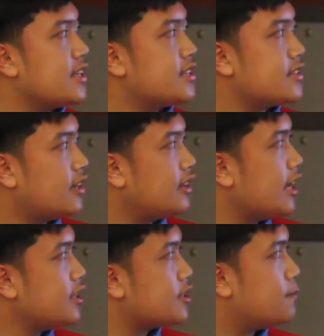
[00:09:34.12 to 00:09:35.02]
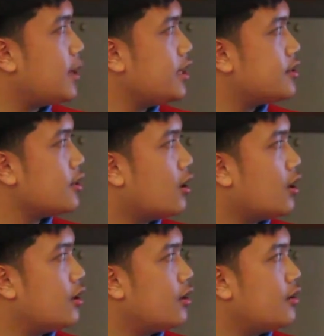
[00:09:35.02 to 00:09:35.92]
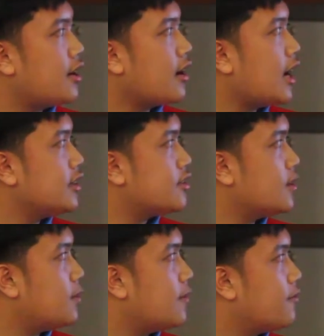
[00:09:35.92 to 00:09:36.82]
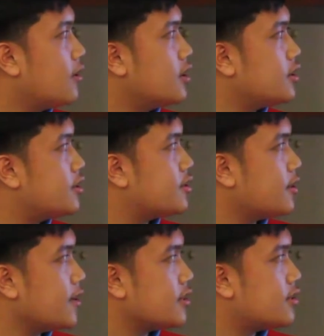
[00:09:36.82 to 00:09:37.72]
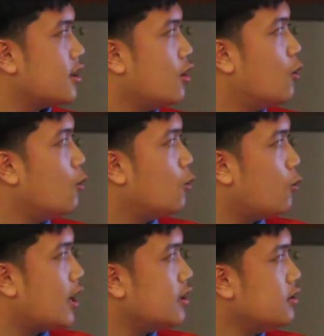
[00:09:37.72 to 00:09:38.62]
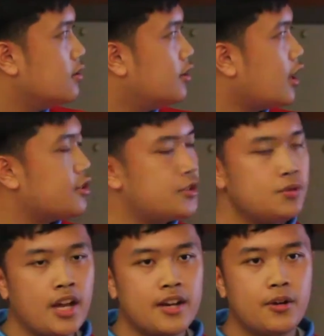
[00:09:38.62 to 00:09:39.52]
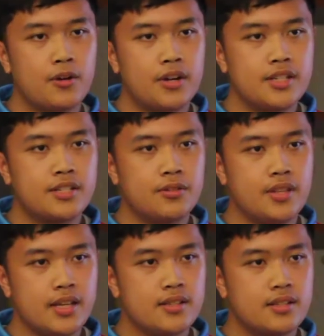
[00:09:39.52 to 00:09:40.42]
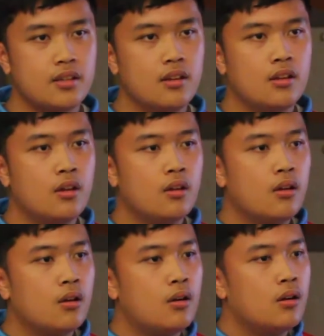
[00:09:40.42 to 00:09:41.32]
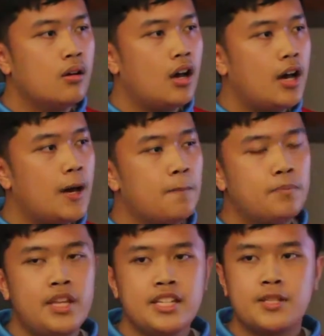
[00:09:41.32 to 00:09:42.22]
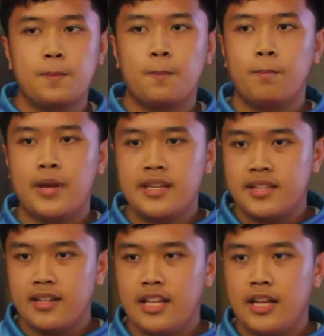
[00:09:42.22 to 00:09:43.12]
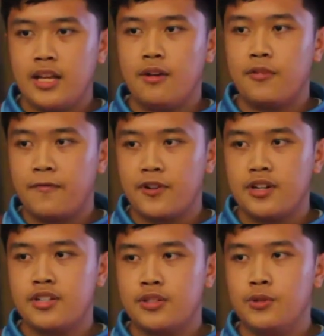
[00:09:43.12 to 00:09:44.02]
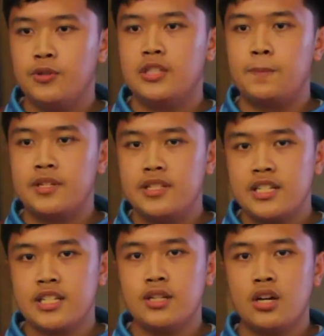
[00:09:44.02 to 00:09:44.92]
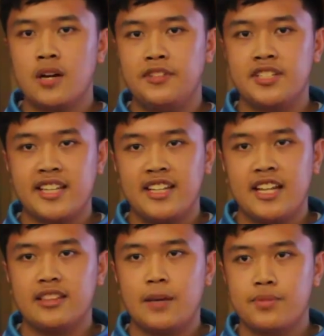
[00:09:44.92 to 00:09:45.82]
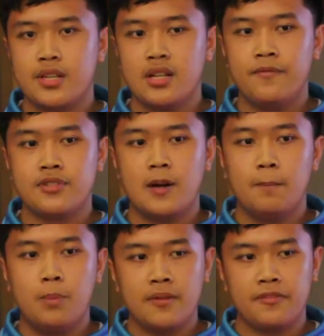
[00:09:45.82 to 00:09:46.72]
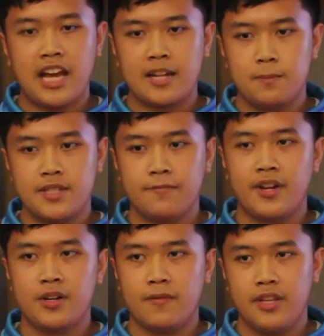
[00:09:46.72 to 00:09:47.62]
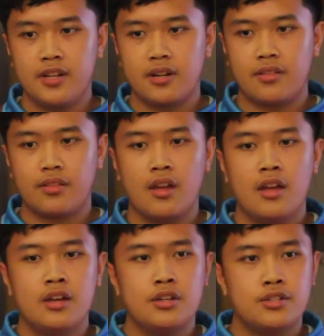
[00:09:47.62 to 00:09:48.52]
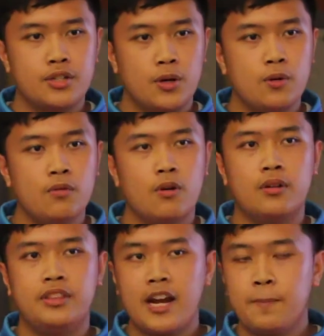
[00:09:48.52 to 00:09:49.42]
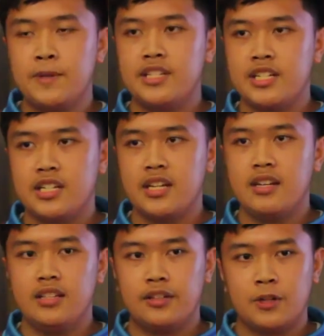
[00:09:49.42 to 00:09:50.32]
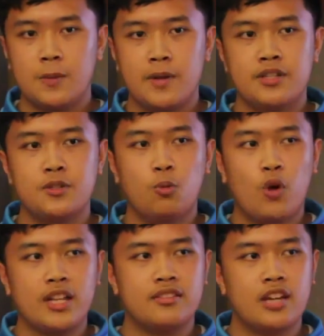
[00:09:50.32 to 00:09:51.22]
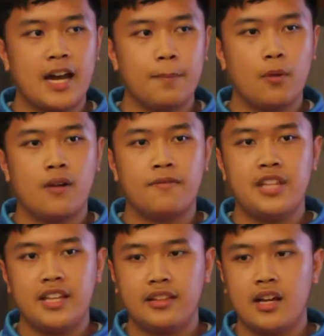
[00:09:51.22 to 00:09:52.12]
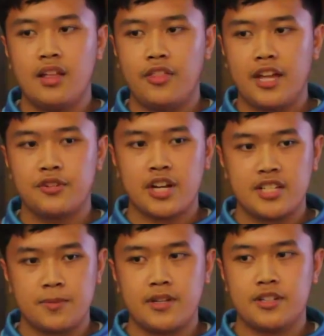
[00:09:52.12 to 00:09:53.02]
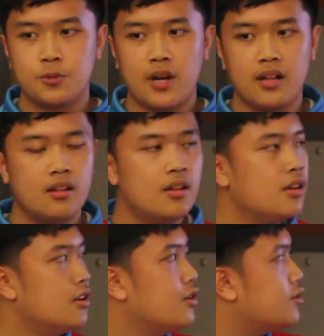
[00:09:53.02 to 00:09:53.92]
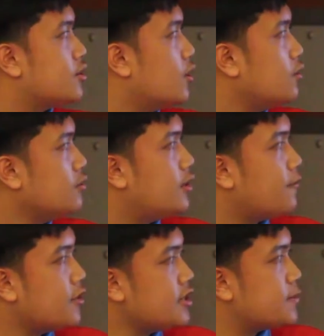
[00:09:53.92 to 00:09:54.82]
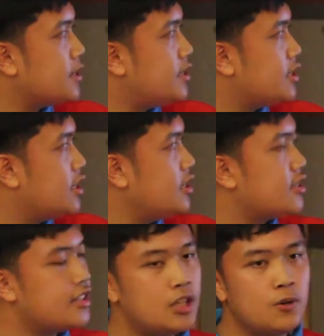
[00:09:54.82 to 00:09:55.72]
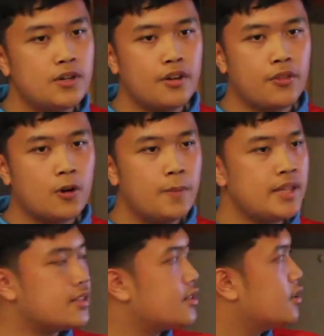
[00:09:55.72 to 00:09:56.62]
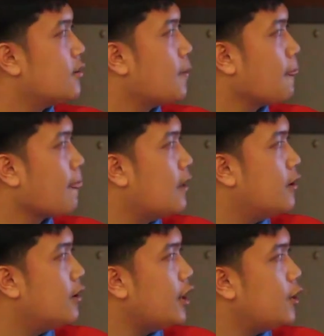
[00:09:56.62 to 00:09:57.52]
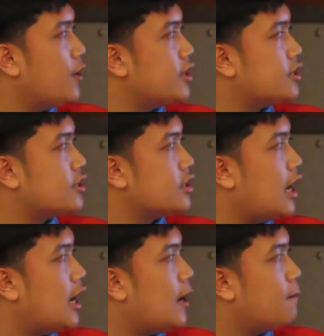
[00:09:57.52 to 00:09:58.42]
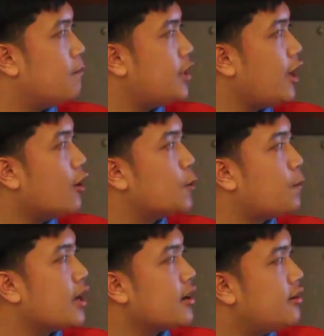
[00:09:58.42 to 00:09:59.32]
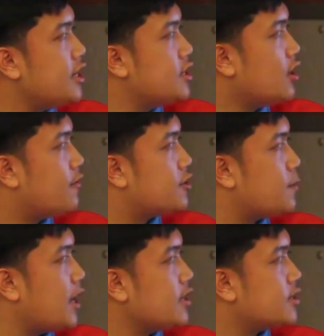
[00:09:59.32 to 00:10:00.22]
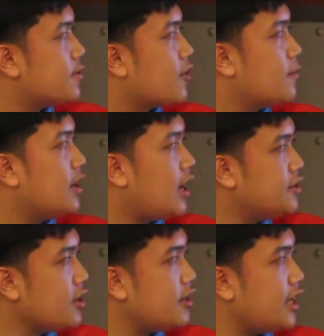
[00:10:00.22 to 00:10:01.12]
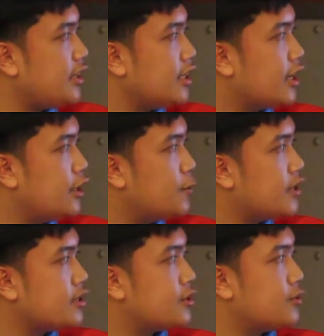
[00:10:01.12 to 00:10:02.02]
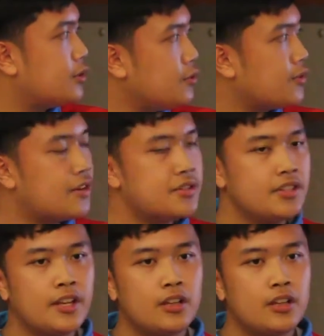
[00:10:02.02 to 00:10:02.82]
satellites based on their heights above Earth's surface? Well, there are two categories to this. This basically refers to the position of the satellite themselves above the atmosphere of the Earth. So their position determines what type of data they transmit as well. So the first position is the low Earth orbits. in which they occupy a region of space from 180 kilometers to 2,000